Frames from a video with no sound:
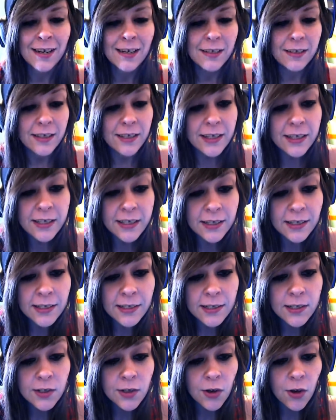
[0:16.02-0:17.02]
This
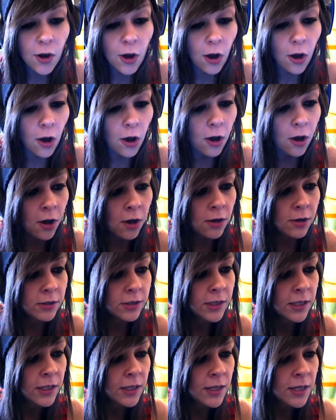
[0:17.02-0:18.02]
is
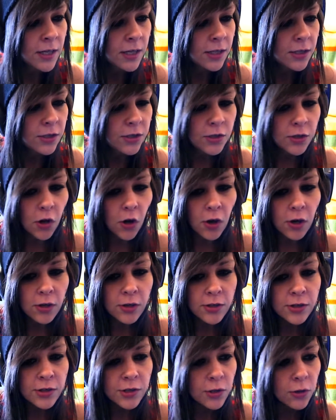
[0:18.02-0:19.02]
called Dark
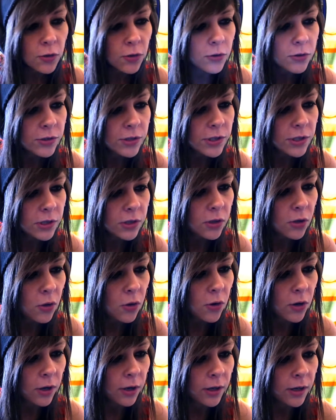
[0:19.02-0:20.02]
Souls
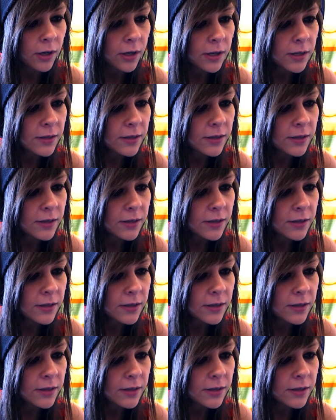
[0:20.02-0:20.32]
Lore,